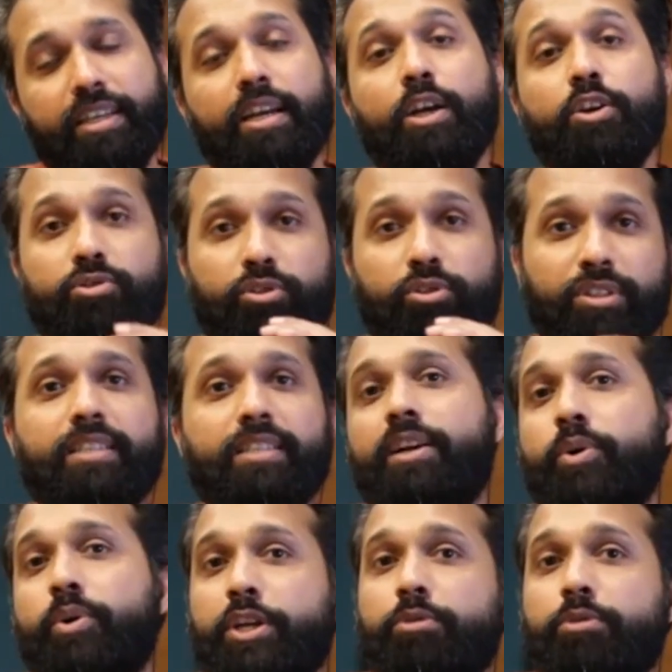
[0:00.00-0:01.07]
So these are
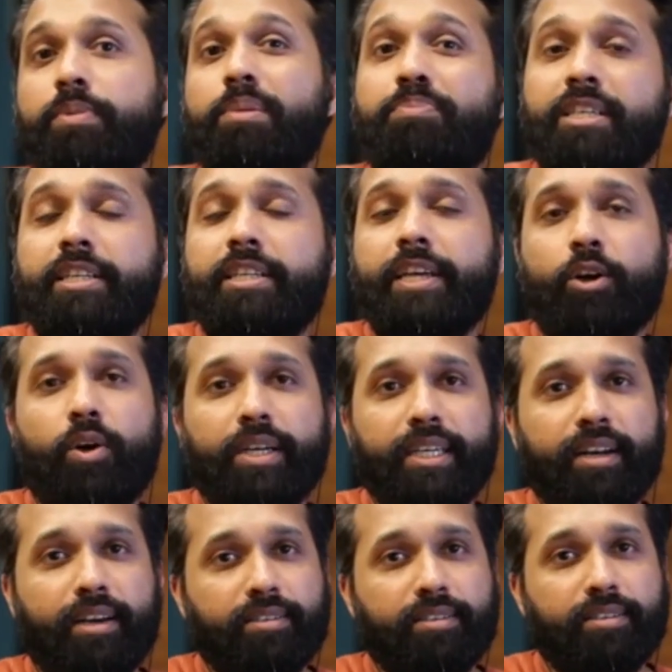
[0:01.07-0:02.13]
going to be pre-recorded
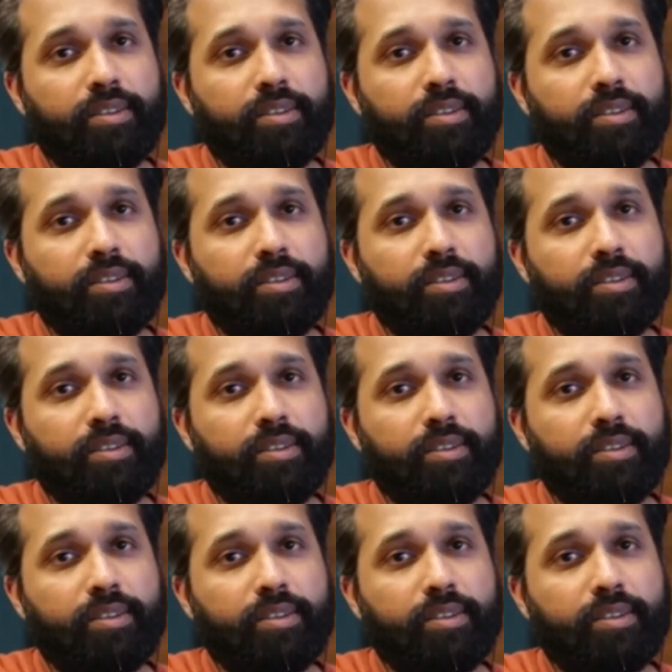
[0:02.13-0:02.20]
classes.